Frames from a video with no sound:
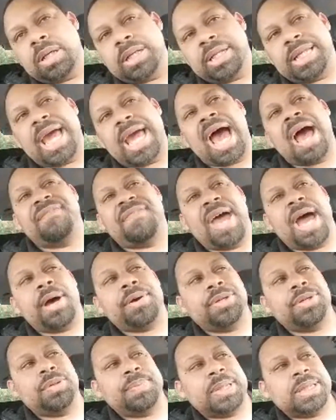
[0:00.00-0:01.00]
got
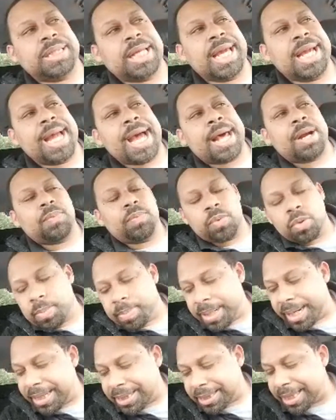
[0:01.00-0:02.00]
value because they got a
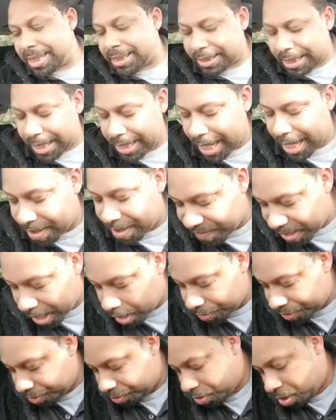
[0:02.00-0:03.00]
woman. They think they got
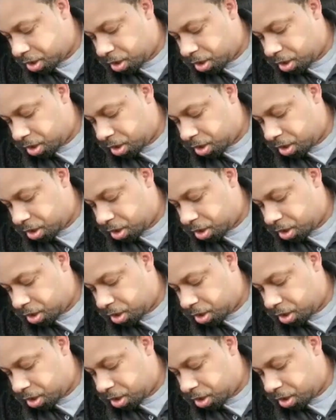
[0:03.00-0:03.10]
value.